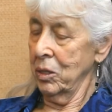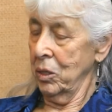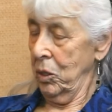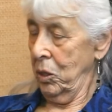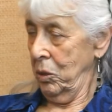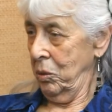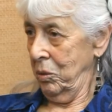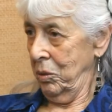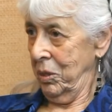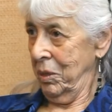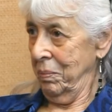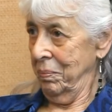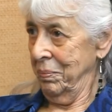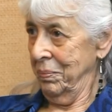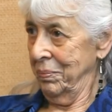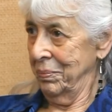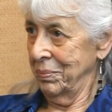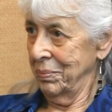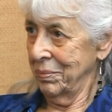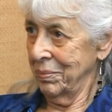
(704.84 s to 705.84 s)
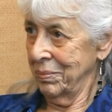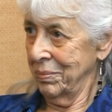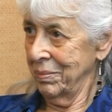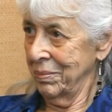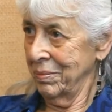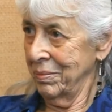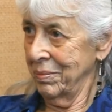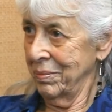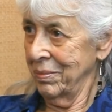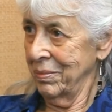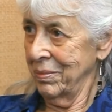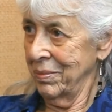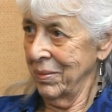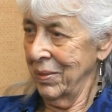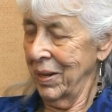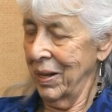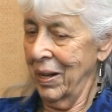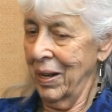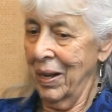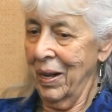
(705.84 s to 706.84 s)
glued them. Okay.
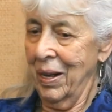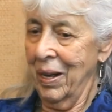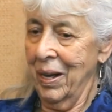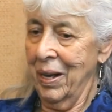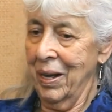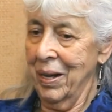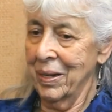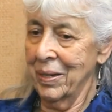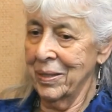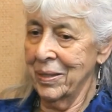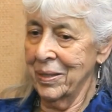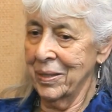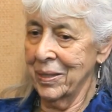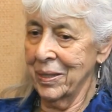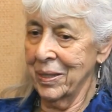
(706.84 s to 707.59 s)
And